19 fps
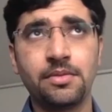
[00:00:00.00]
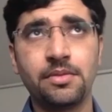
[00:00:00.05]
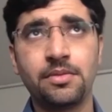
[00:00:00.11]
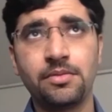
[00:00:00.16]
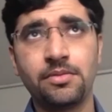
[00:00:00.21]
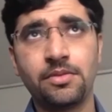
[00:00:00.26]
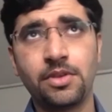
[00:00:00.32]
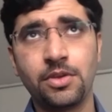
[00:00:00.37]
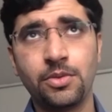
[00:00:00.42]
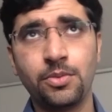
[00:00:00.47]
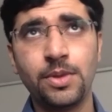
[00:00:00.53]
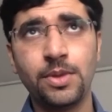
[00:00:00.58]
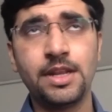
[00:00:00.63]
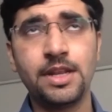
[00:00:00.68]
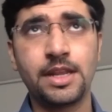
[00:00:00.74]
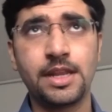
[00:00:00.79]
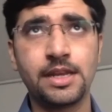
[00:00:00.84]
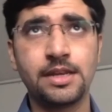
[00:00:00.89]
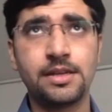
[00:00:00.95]
you will
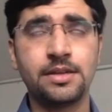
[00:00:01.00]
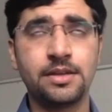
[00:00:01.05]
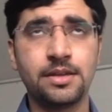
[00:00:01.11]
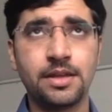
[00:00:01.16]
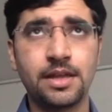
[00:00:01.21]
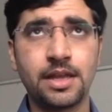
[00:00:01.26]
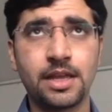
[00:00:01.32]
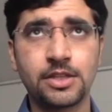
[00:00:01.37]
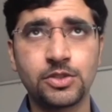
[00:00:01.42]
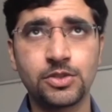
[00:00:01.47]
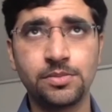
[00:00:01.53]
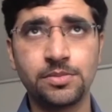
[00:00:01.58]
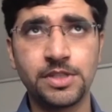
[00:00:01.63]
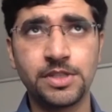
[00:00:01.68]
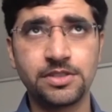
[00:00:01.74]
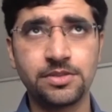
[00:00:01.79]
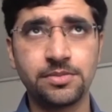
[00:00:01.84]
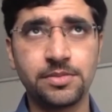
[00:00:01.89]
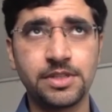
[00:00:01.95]
need actual
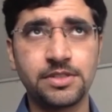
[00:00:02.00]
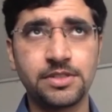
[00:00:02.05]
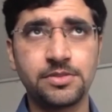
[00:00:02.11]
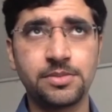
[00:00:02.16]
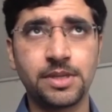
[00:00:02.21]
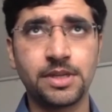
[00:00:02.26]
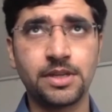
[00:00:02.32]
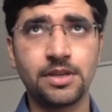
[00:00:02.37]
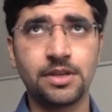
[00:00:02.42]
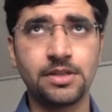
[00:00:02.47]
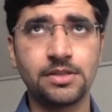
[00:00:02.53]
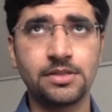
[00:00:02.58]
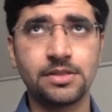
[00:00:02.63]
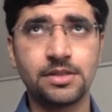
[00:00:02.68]
measurements, because